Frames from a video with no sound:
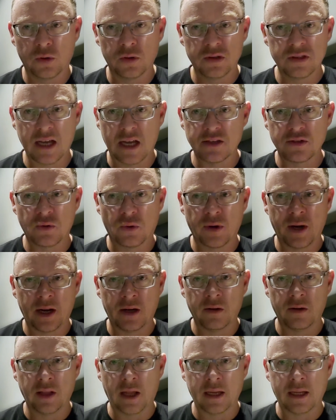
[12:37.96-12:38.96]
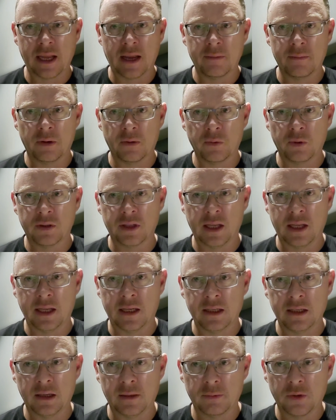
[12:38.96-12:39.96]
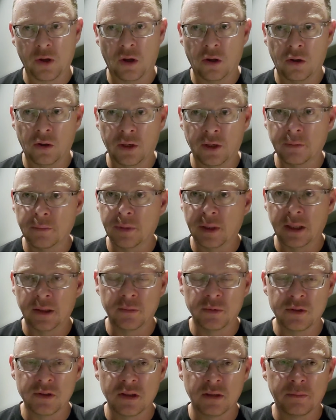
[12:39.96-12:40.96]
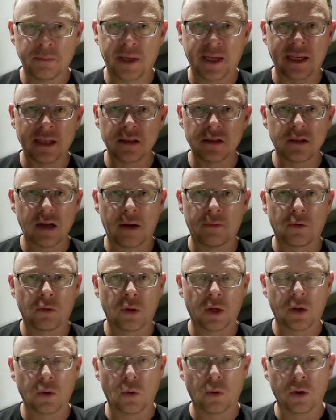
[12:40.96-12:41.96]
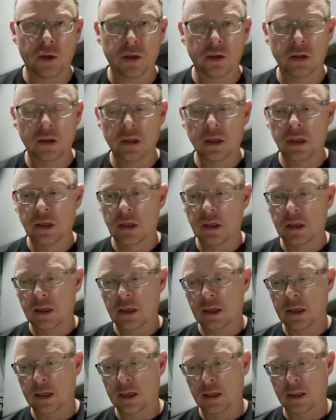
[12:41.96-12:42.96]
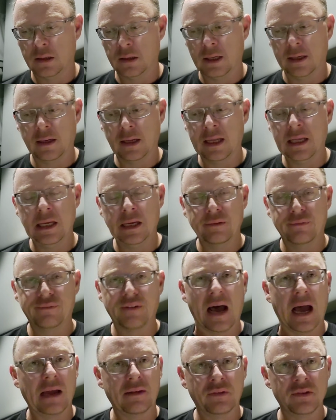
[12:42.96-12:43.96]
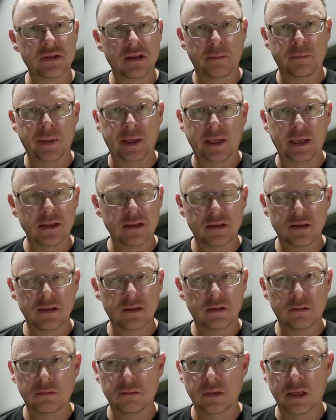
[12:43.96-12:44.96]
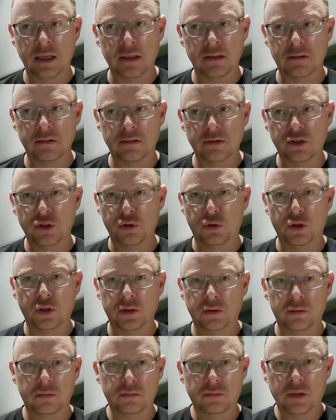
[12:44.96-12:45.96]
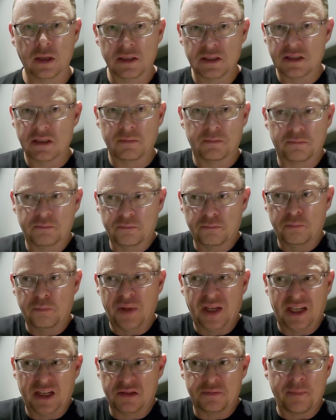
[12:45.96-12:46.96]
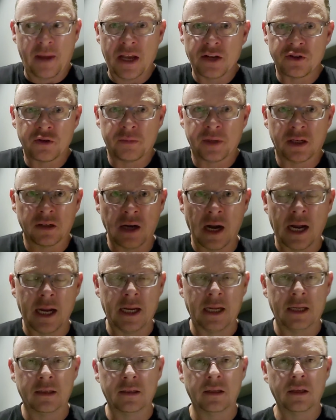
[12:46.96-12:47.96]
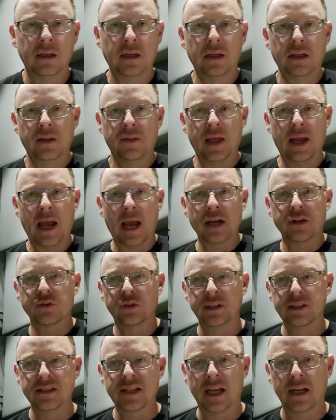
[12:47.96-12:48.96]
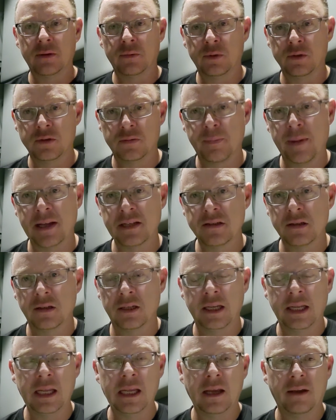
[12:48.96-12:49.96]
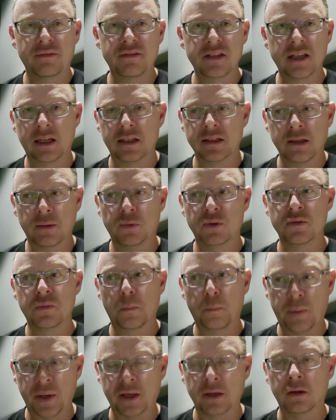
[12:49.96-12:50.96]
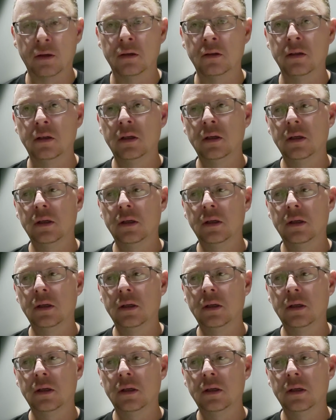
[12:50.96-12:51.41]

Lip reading: size tornado that I can't remember what they ended up calling it, but it was the biggest ever recorded. Like EF5 is the biggest that's the biggest measurement, right? And they actually said it was basically EF6. It was bigger